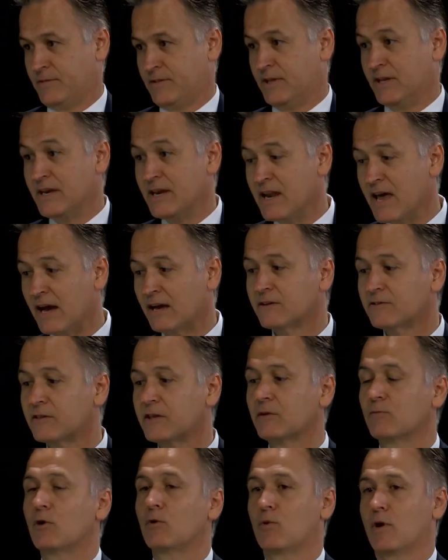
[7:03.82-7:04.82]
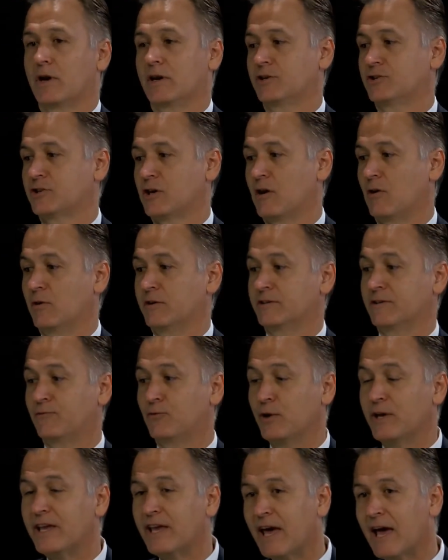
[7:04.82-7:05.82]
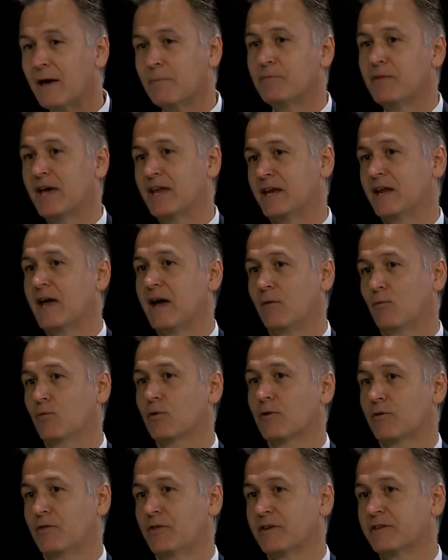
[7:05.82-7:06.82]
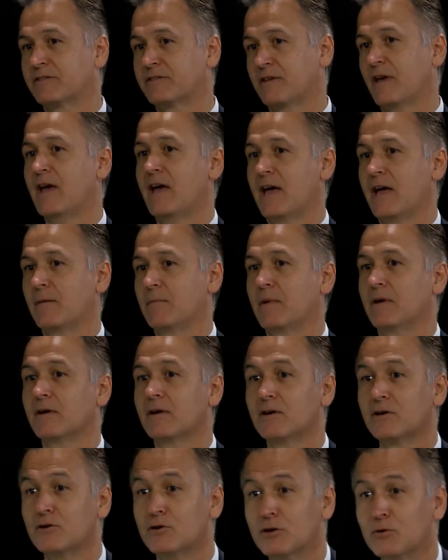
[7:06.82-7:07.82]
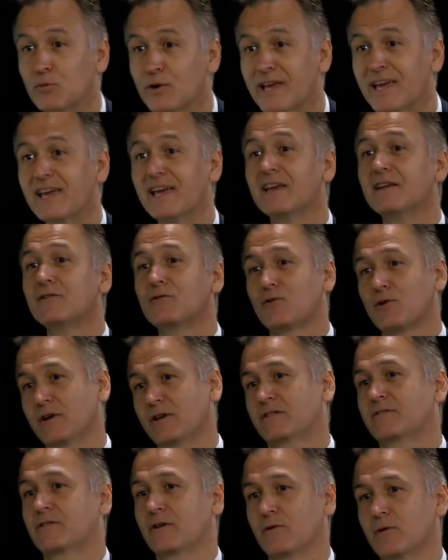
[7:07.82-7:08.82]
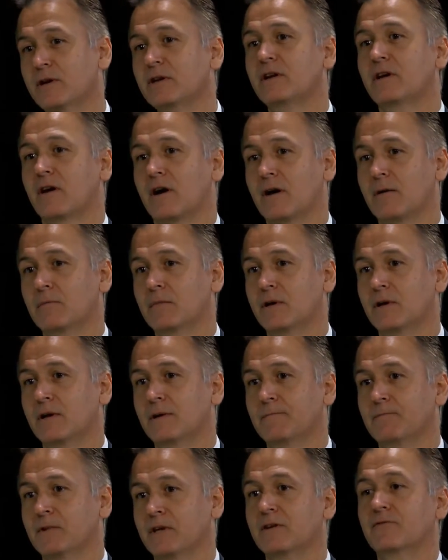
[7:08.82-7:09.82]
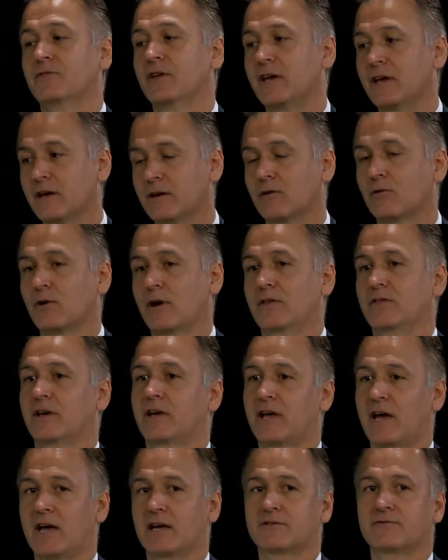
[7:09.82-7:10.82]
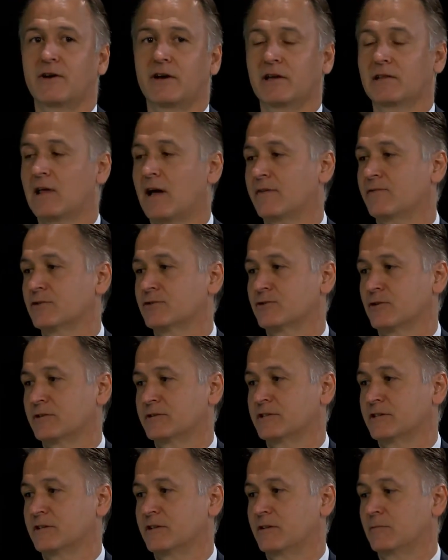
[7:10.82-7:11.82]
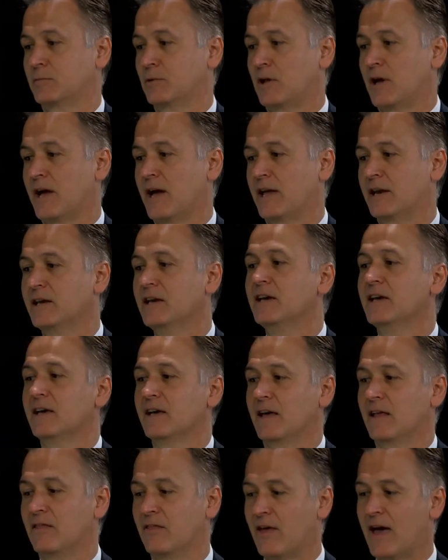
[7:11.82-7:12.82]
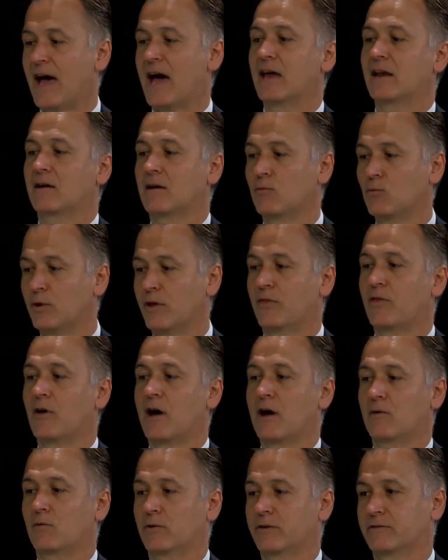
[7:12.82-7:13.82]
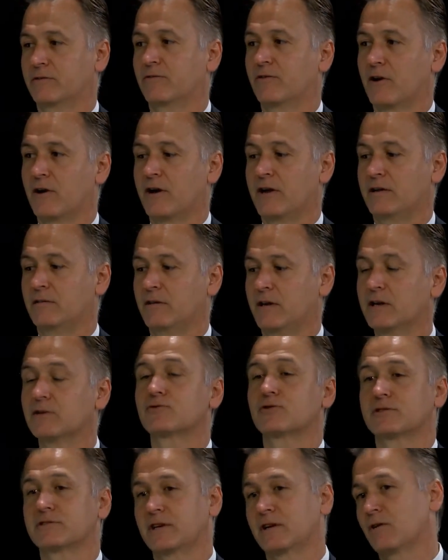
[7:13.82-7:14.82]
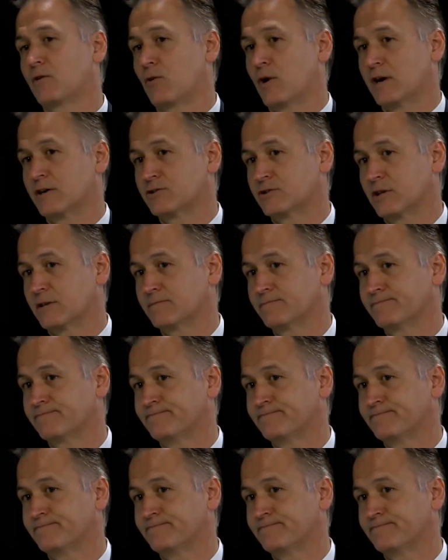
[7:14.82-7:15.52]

The next thing we want to show is if we kept that net worth the same, could we increase their income if they integrate the cash value life insurance into the plan? And that, we thought, was a very interesting question.